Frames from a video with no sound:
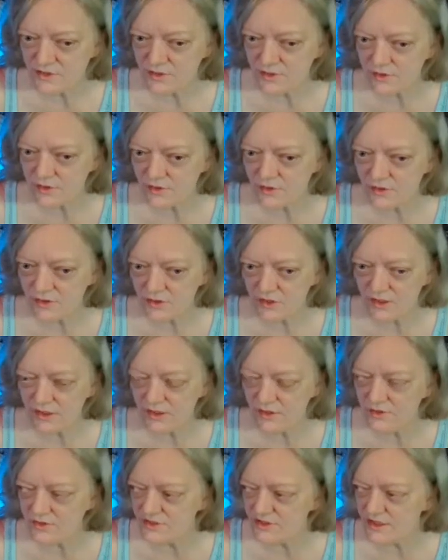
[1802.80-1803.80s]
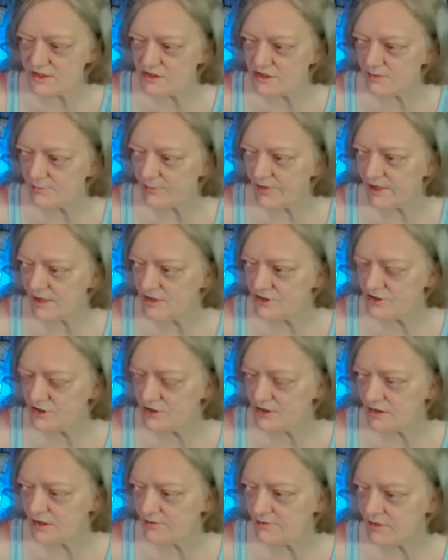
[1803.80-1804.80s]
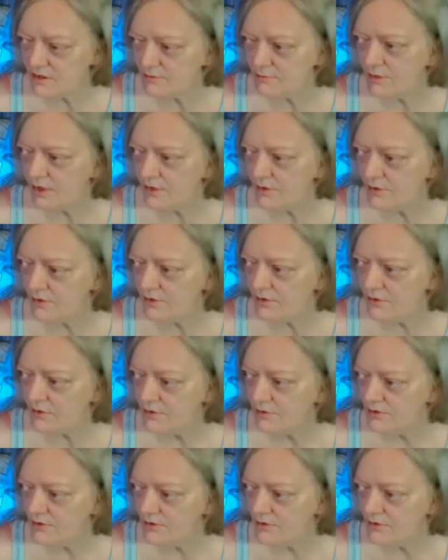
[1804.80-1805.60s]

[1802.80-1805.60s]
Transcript: to her, you hear such a patient, loving mother.